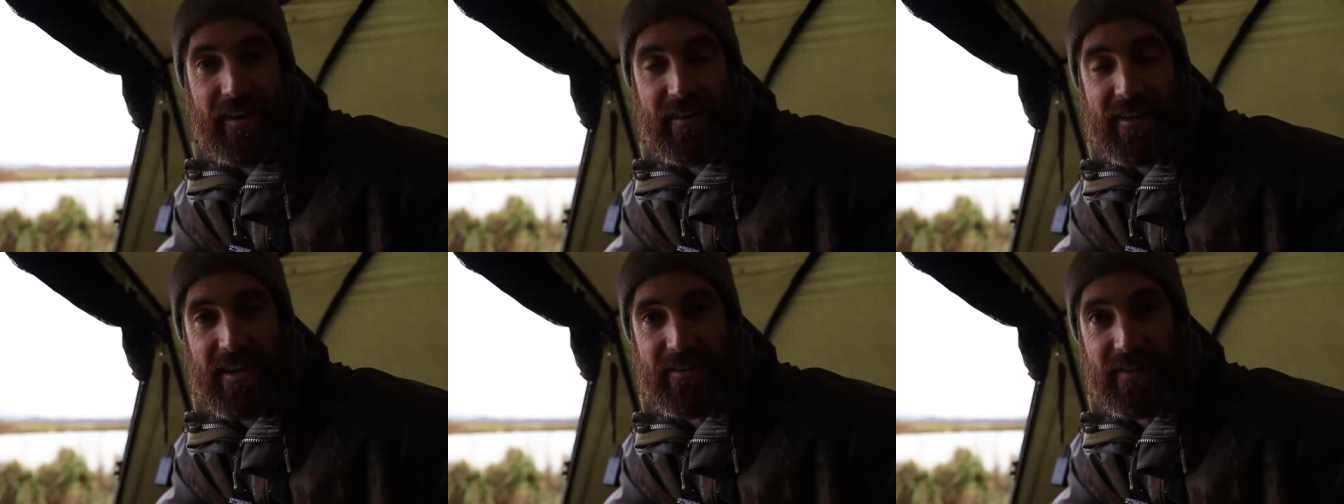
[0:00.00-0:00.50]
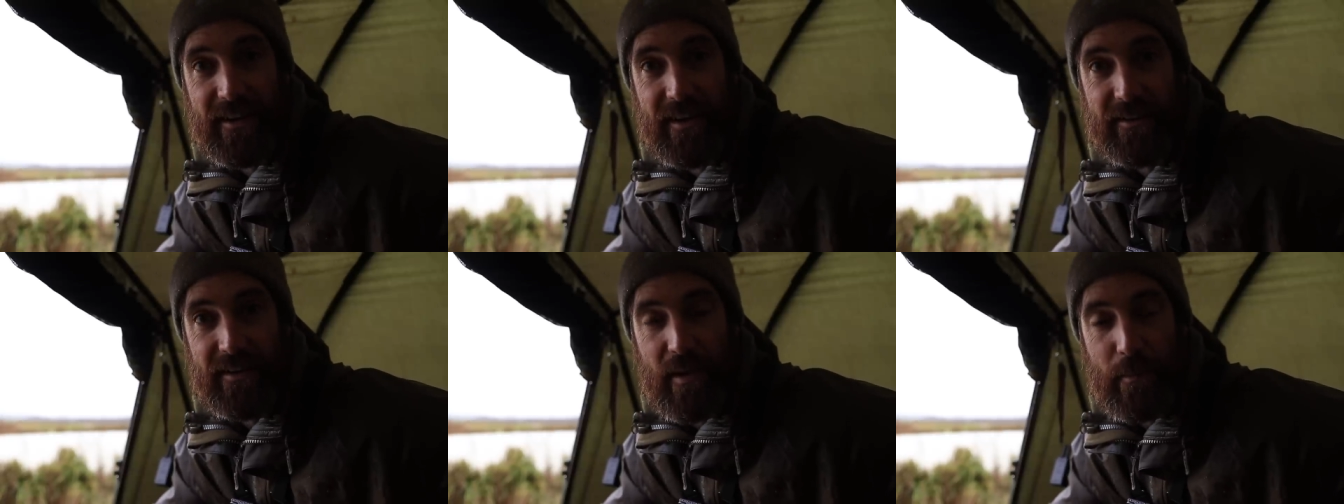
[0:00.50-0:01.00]
I'll catch you
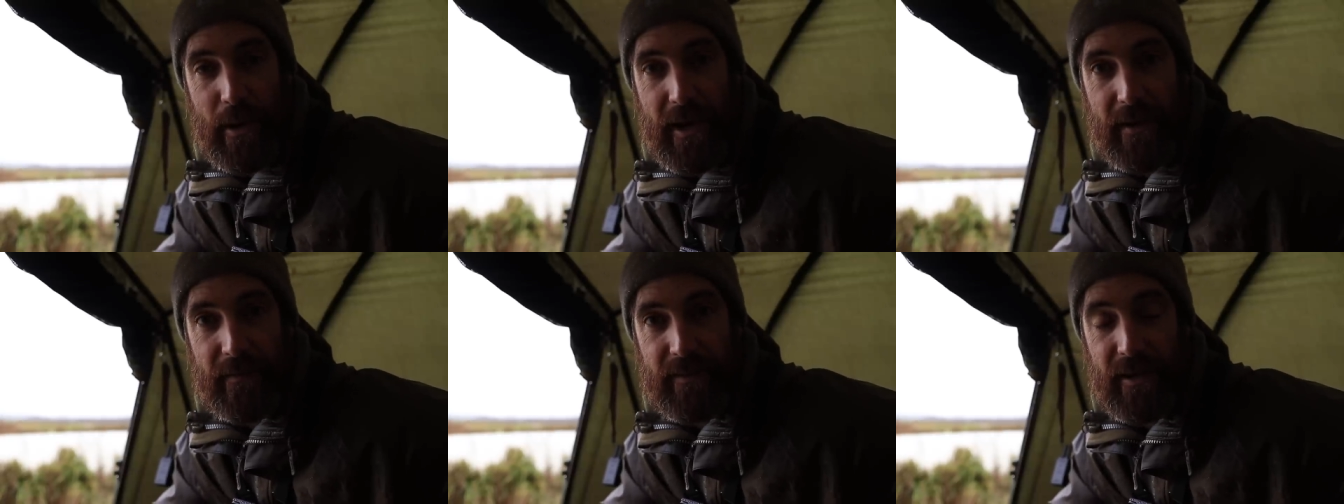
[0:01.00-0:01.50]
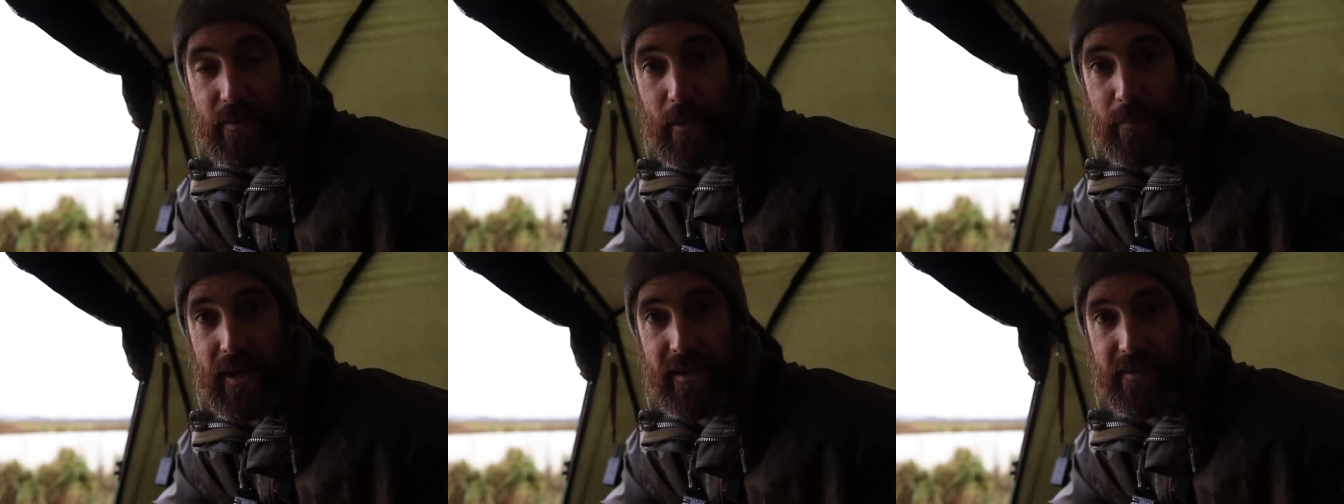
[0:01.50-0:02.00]
guys in a bit. I'll keep you
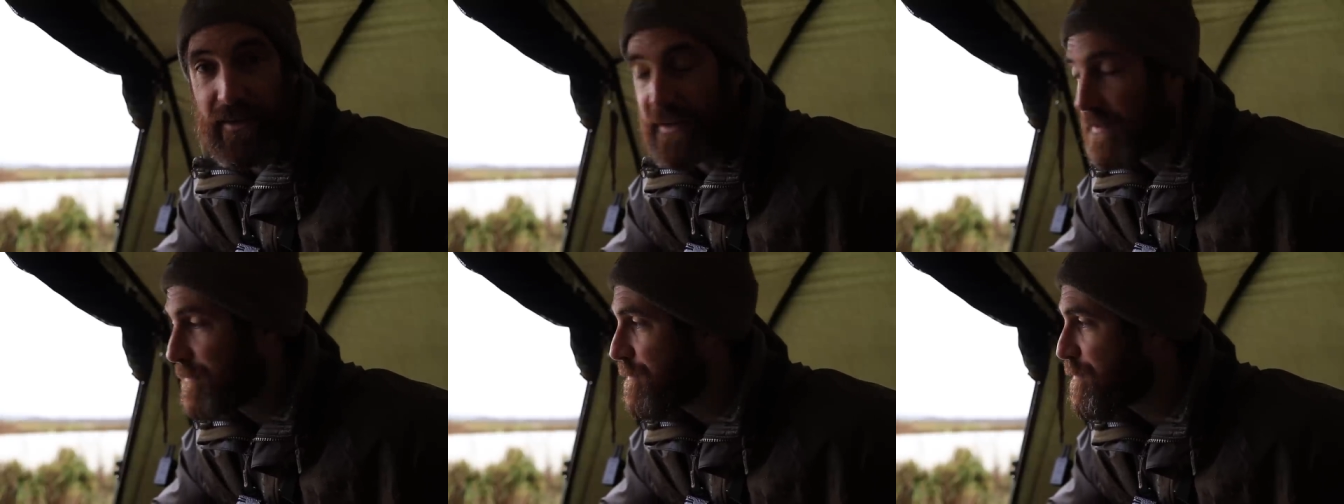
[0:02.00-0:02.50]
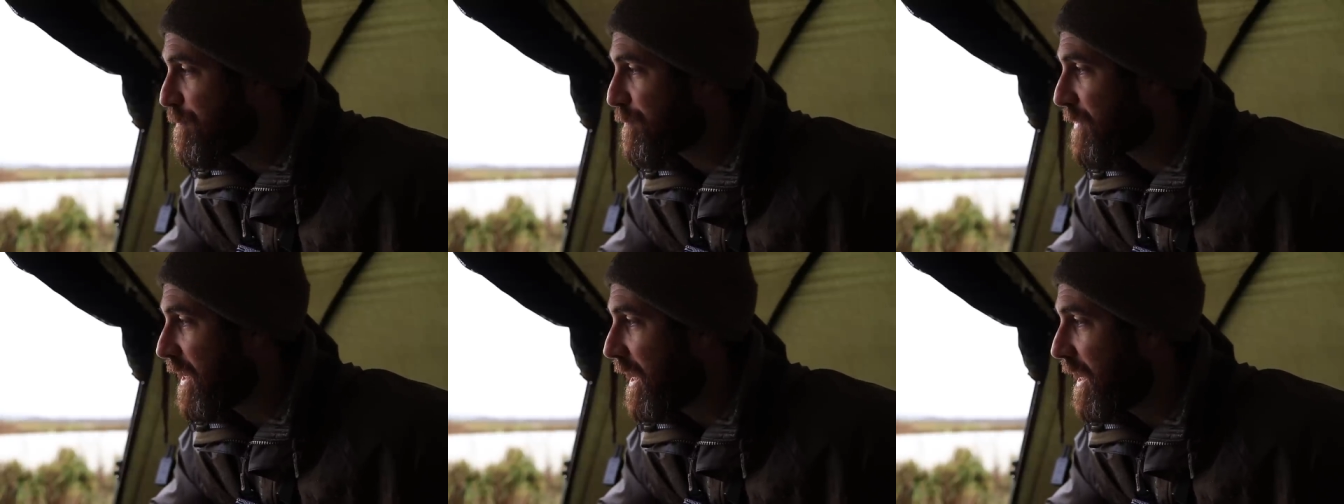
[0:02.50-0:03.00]
updated
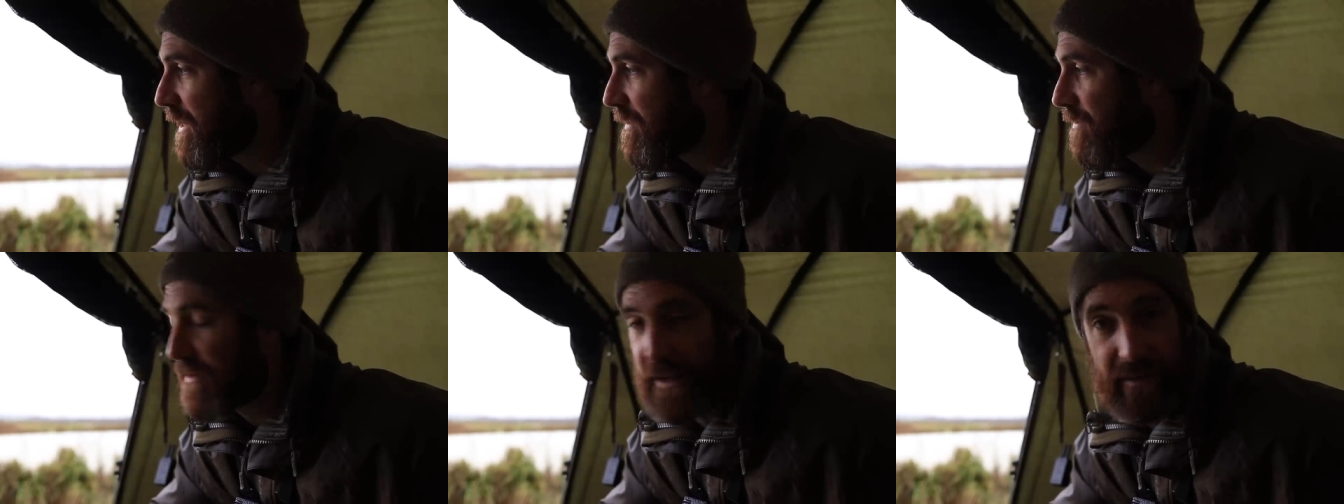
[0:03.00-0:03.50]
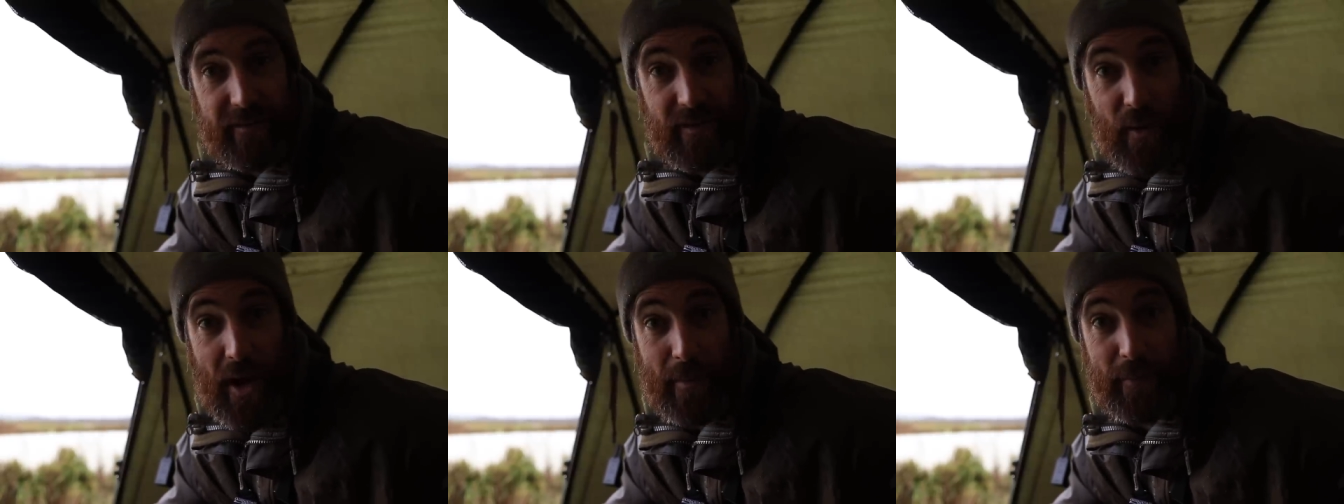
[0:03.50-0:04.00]
and let's see
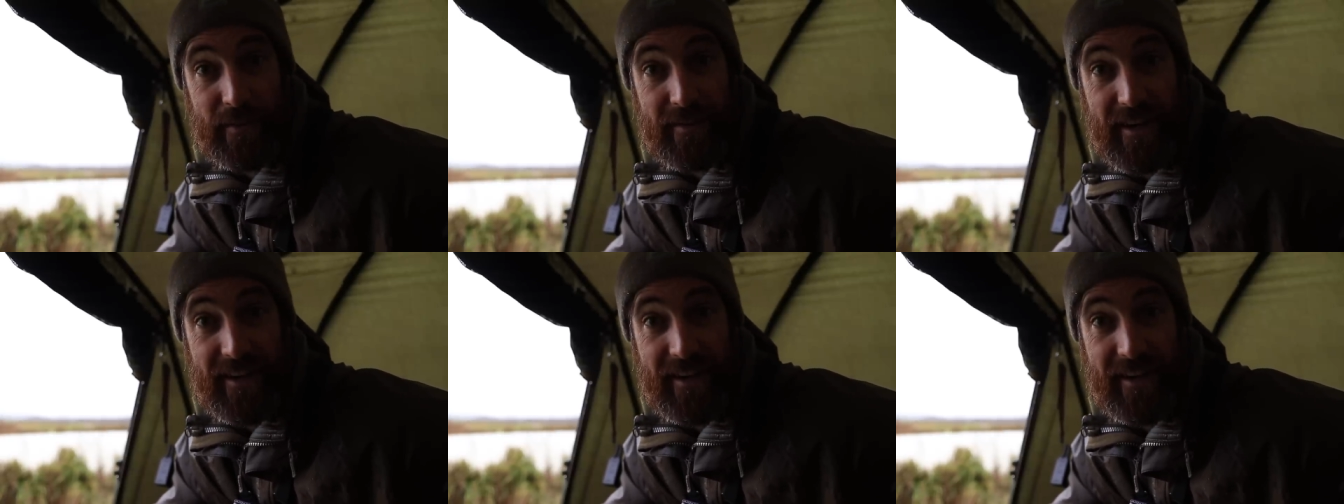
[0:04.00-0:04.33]
what happens,